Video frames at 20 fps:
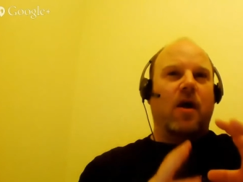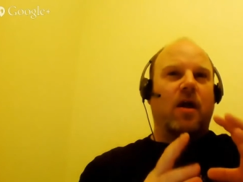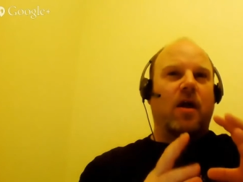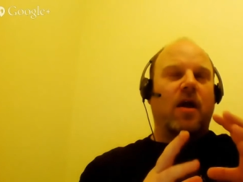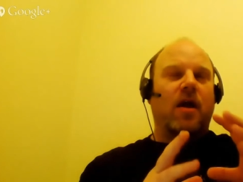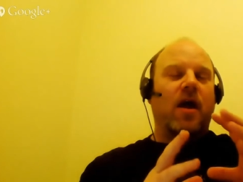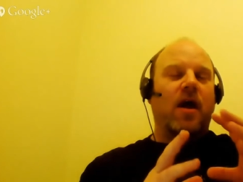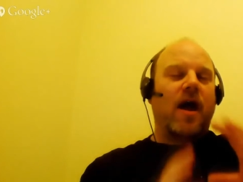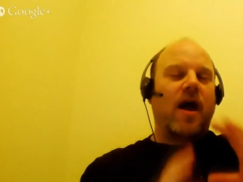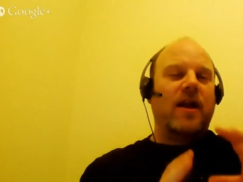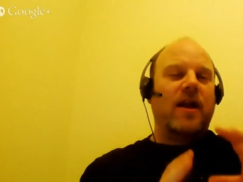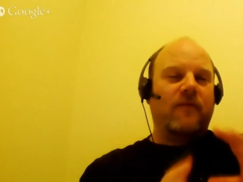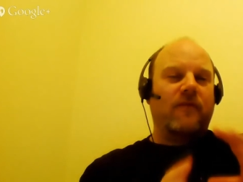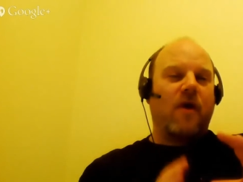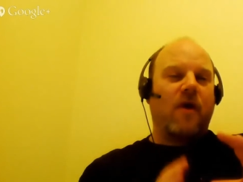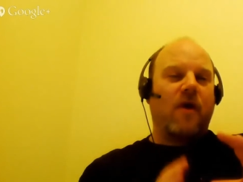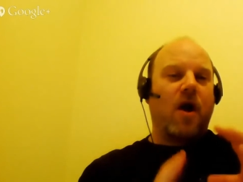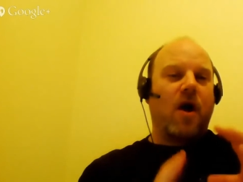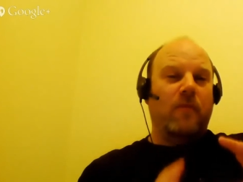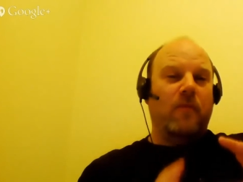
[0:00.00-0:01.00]
kind of
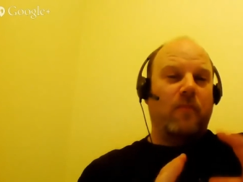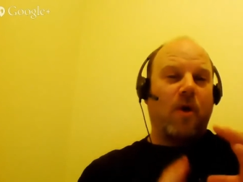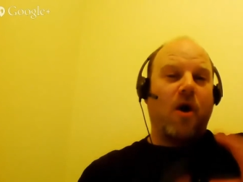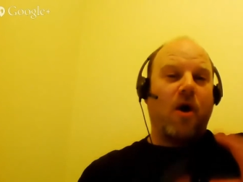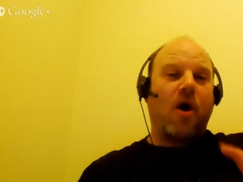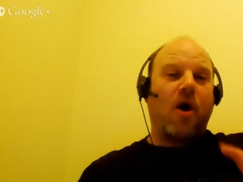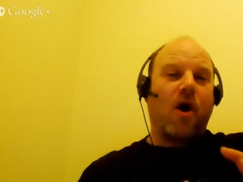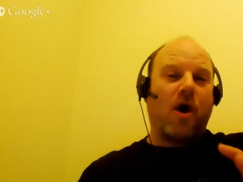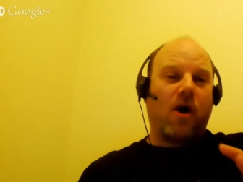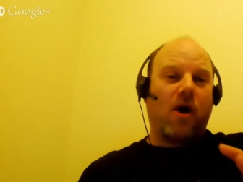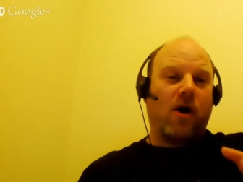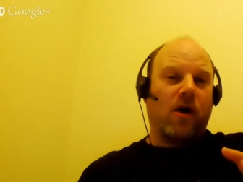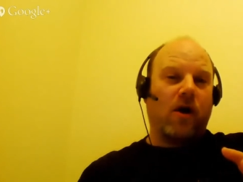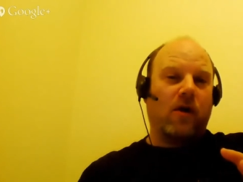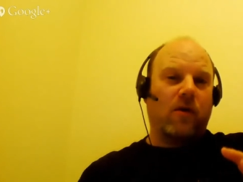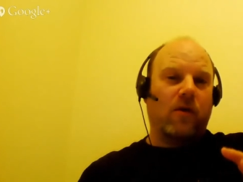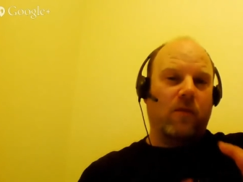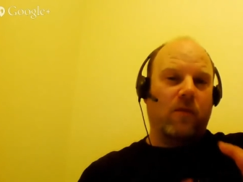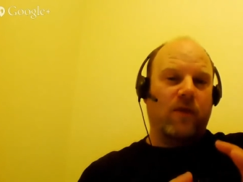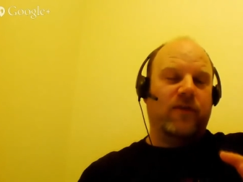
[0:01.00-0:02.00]
on
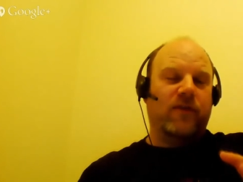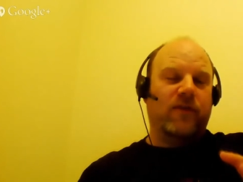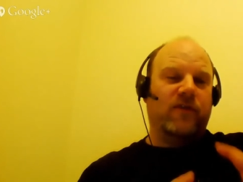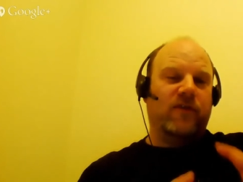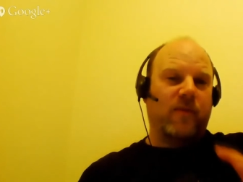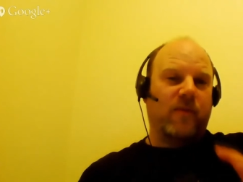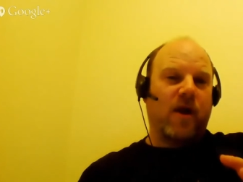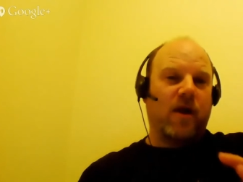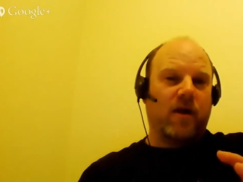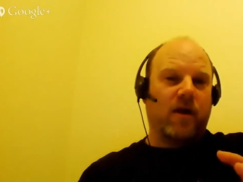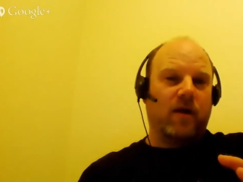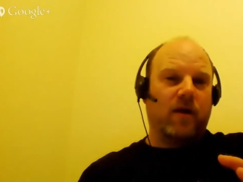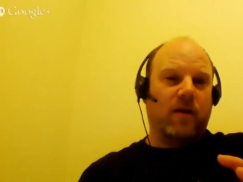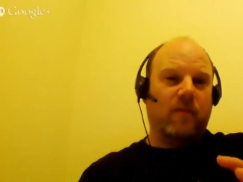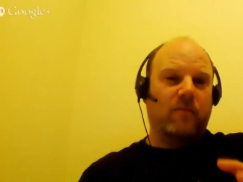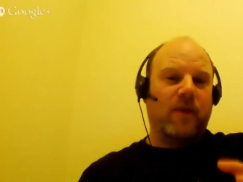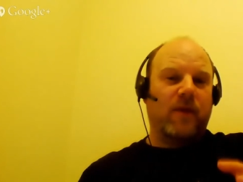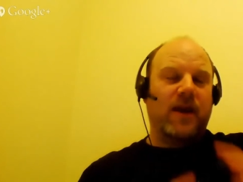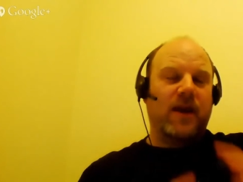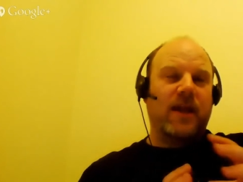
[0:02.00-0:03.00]
par with the Spartan,
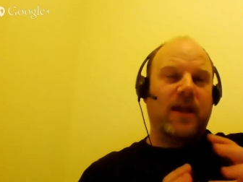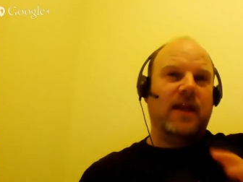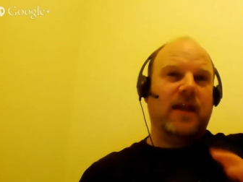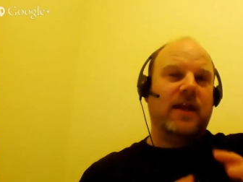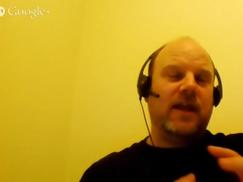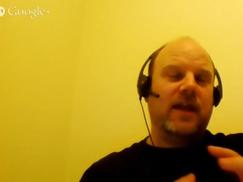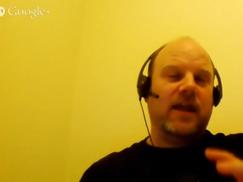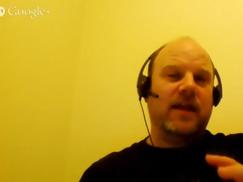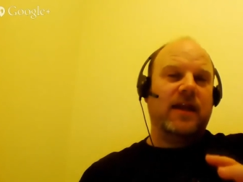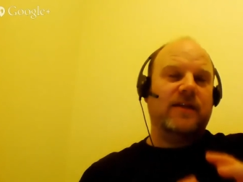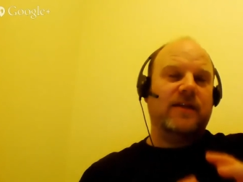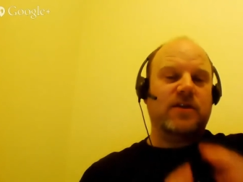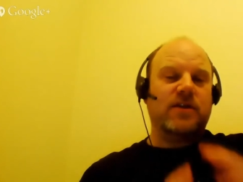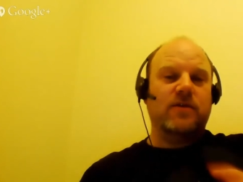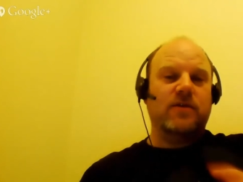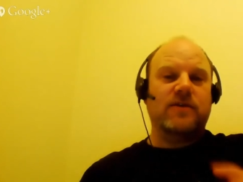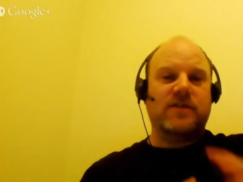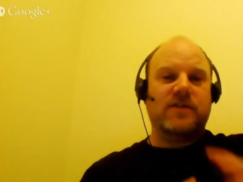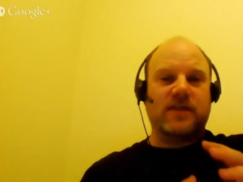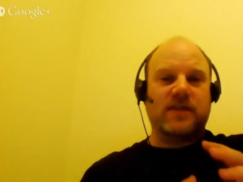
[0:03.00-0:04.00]
but he needs
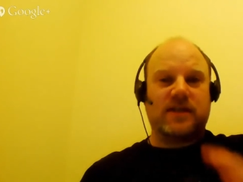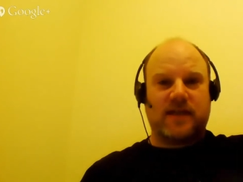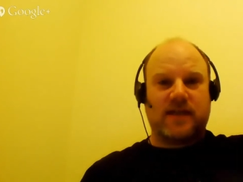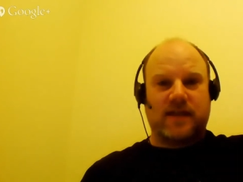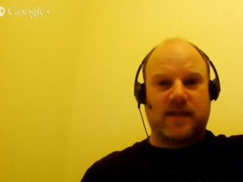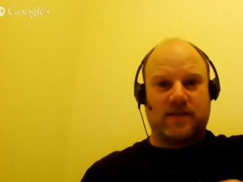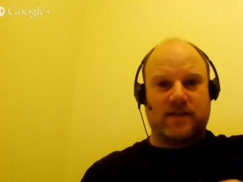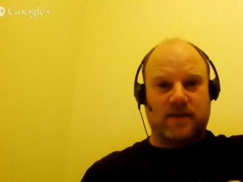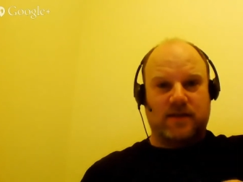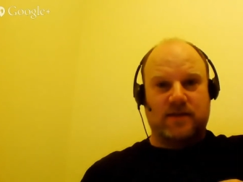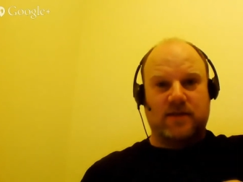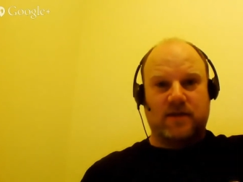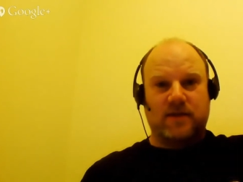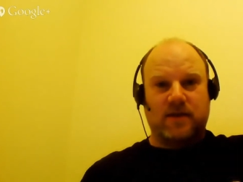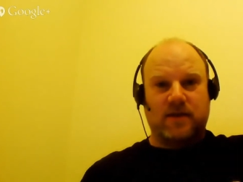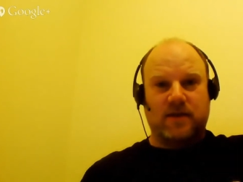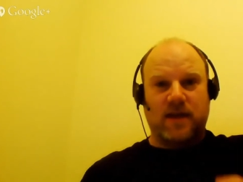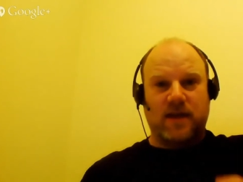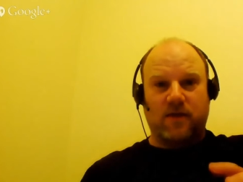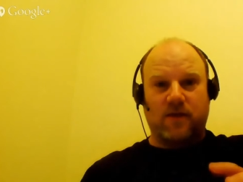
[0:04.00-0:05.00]
two successes
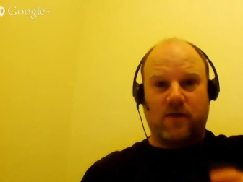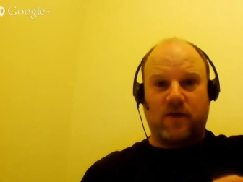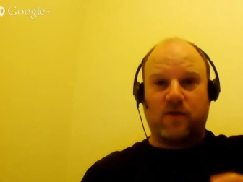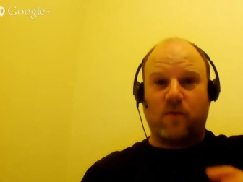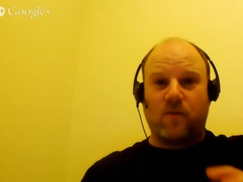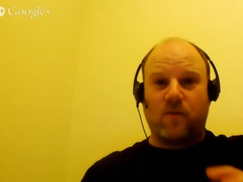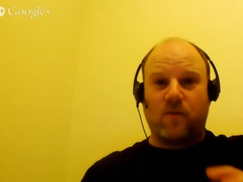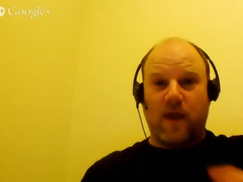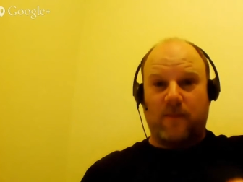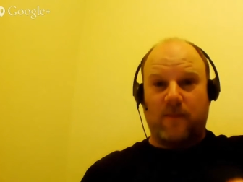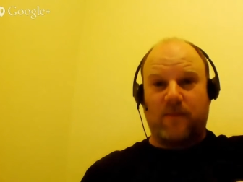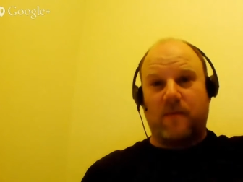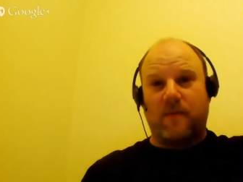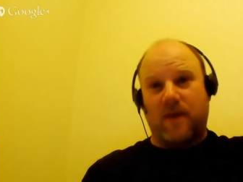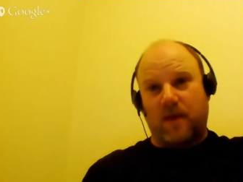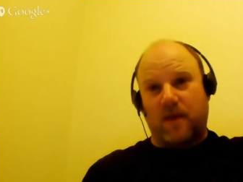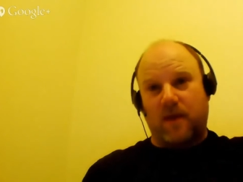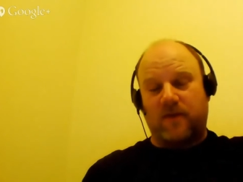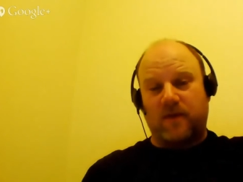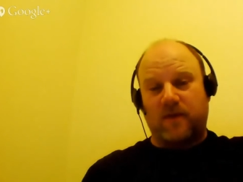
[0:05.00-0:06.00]
in order to wipe
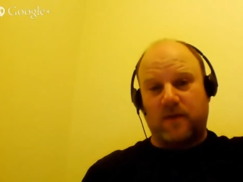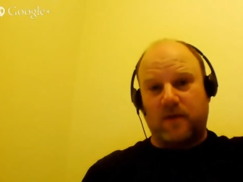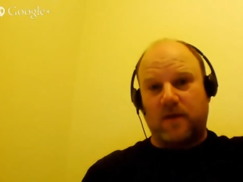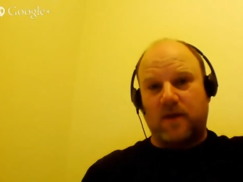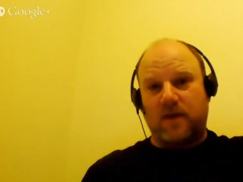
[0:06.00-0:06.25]
them out.